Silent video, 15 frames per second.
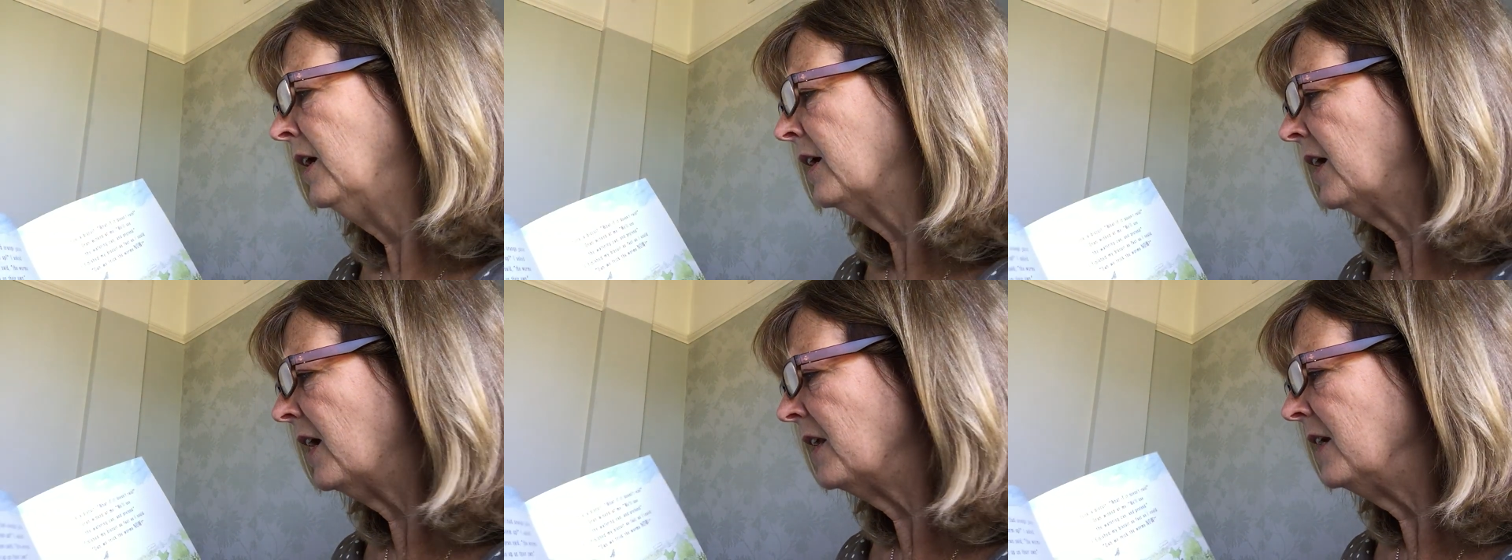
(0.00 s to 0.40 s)

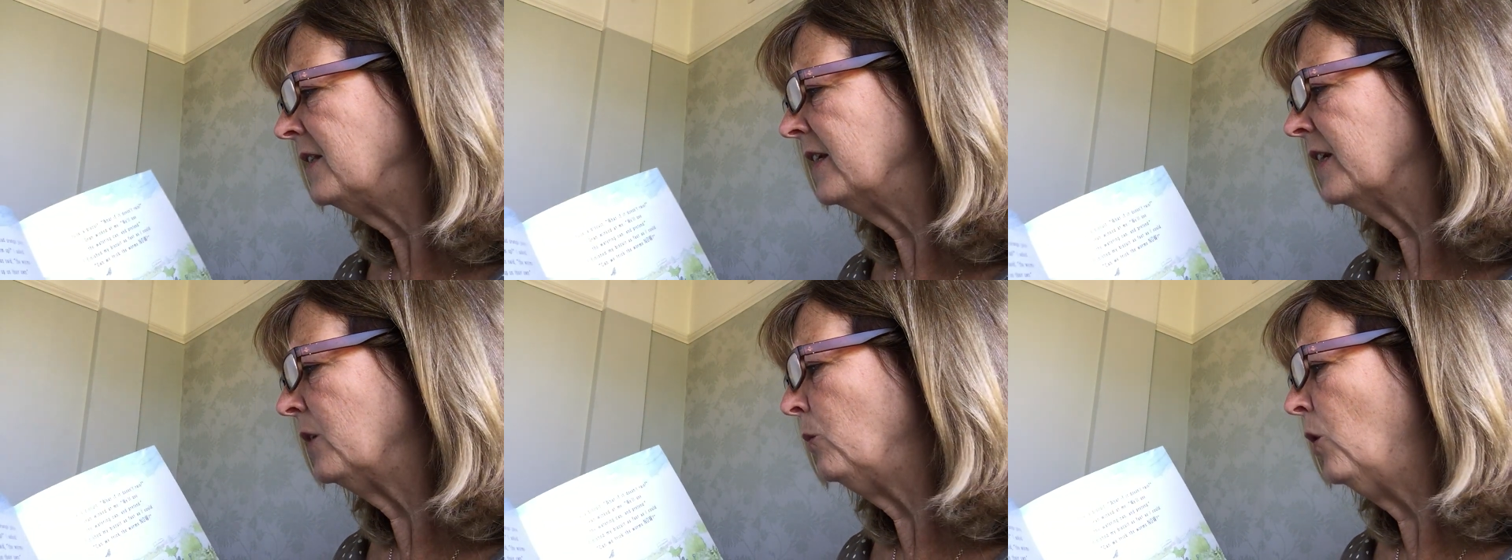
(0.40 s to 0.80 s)
Can I
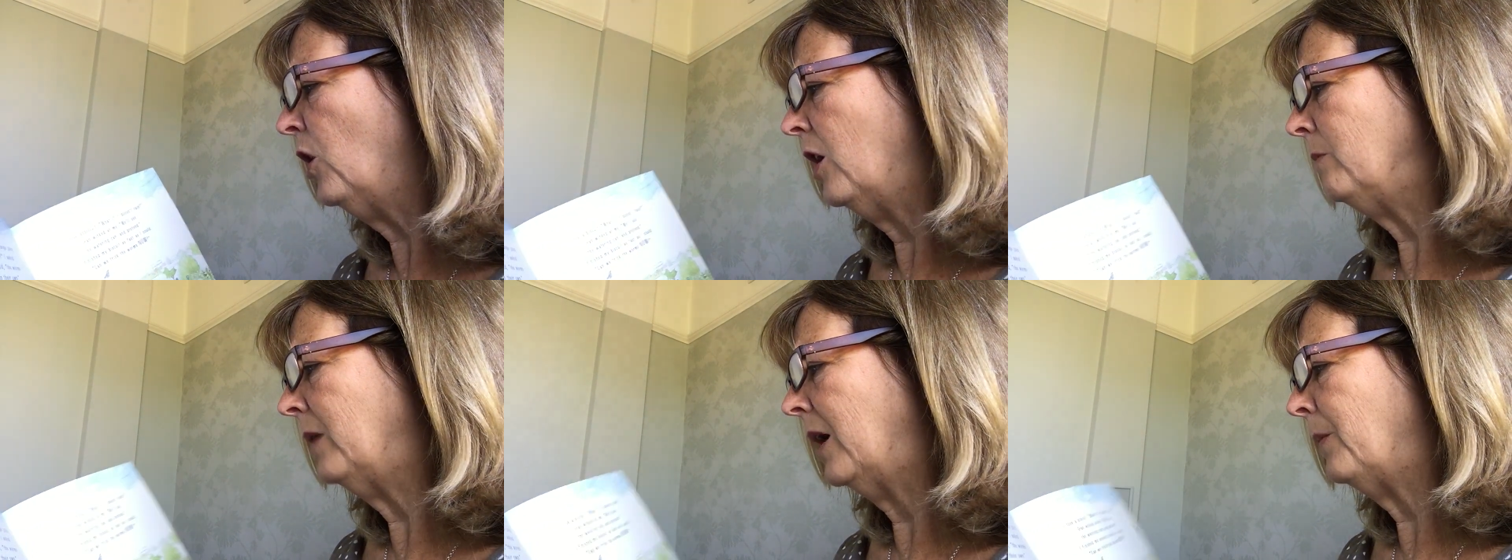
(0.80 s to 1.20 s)
dig a
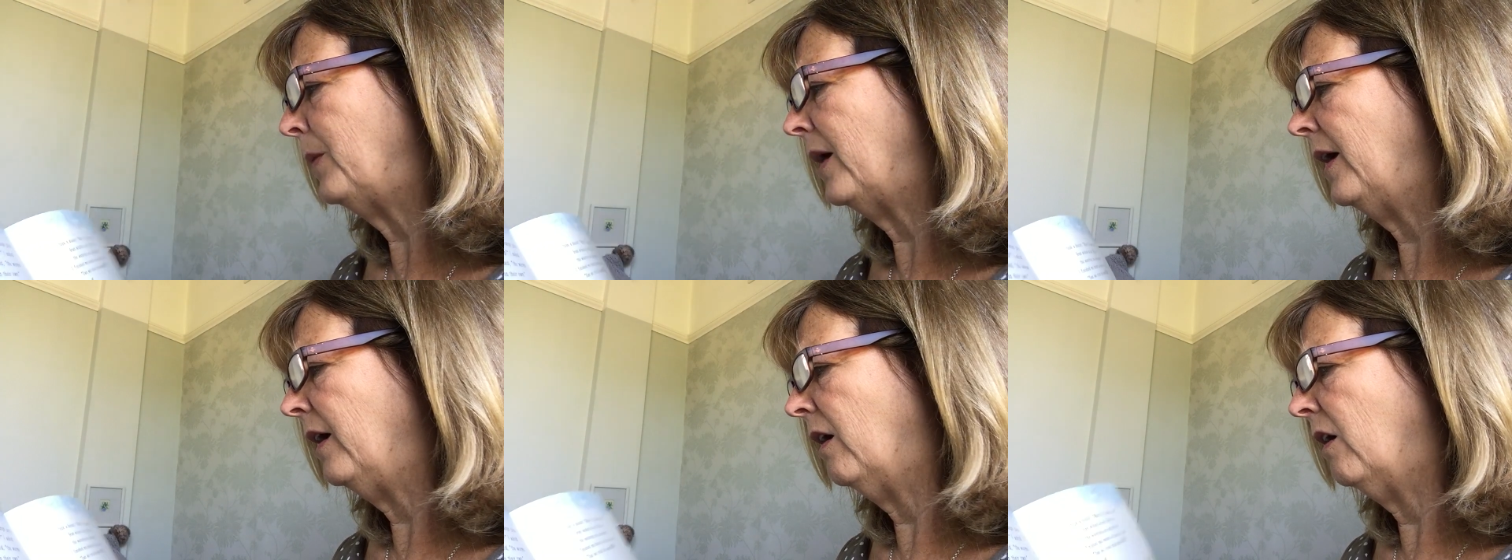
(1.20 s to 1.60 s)
worm up?
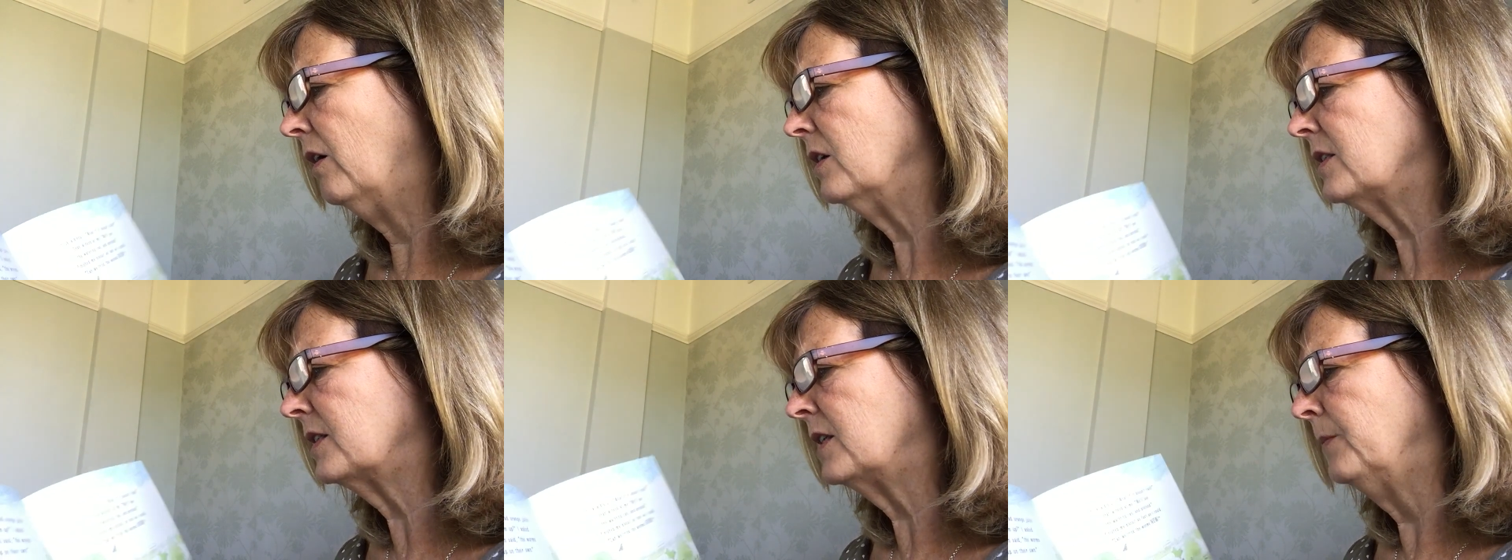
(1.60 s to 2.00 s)
I
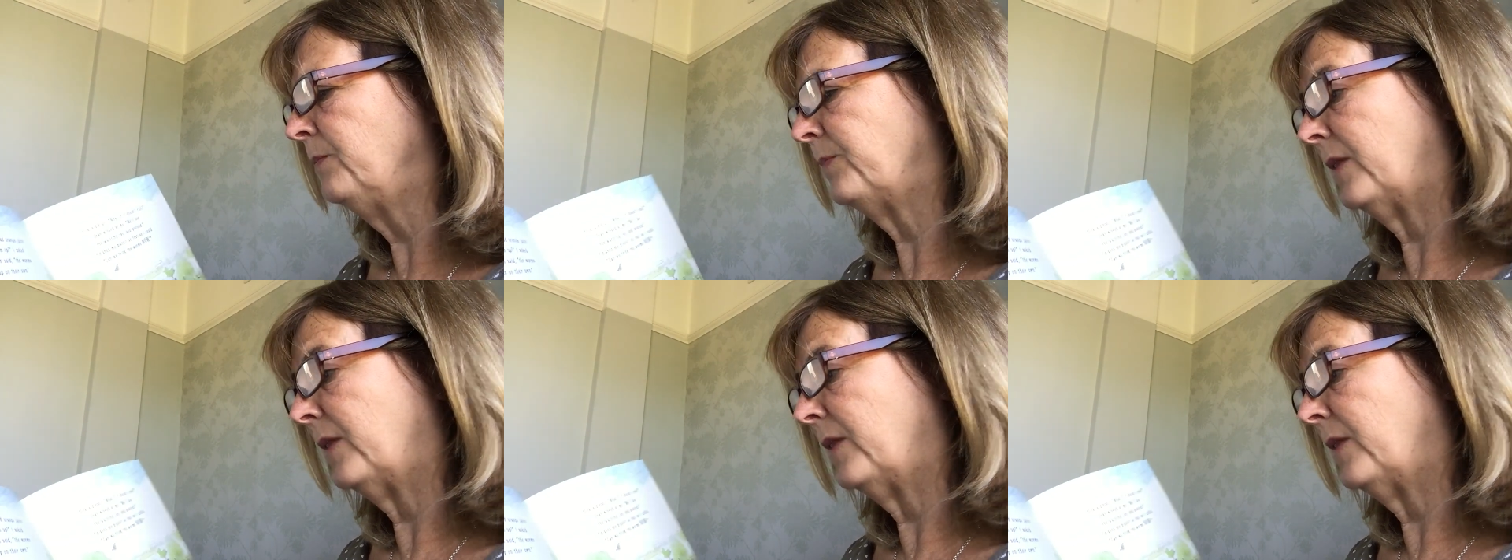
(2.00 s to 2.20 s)
asked.